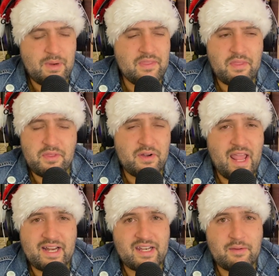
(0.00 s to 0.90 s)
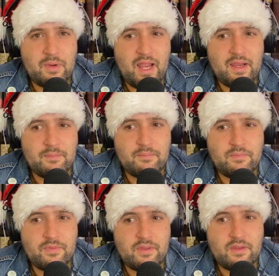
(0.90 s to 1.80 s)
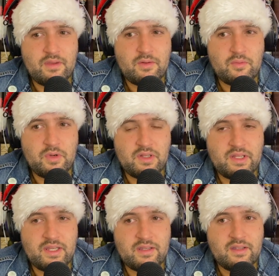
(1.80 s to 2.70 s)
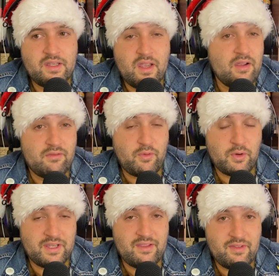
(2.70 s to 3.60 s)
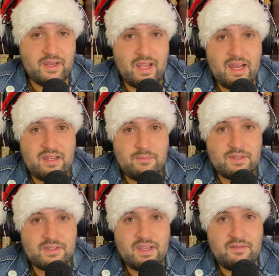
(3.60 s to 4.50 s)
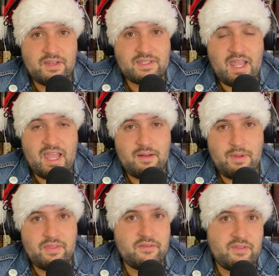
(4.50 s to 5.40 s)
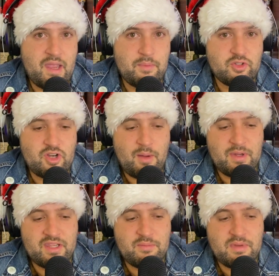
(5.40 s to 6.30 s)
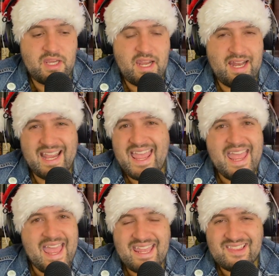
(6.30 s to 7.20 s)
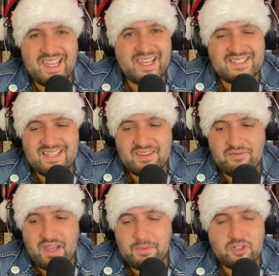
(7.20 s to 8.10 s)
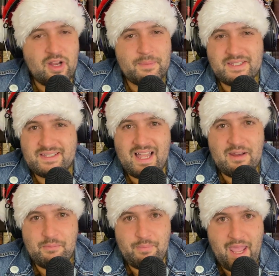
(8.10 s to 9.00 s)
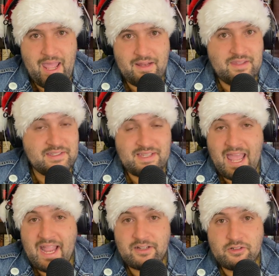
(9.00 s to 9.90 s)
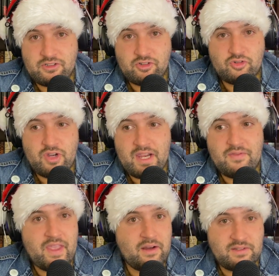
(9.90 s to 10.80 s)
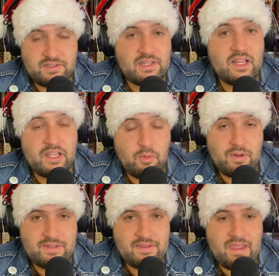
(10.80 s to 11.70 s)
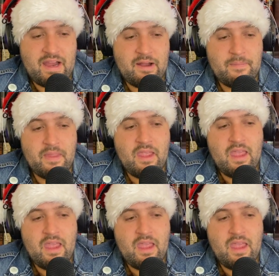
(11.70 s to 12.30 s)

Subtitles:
By the third act, I'm really forgiving any misgivings I had about the family drama in the beginning. And like I said, the family drama is not bad. These actors are great. They are selling what's there.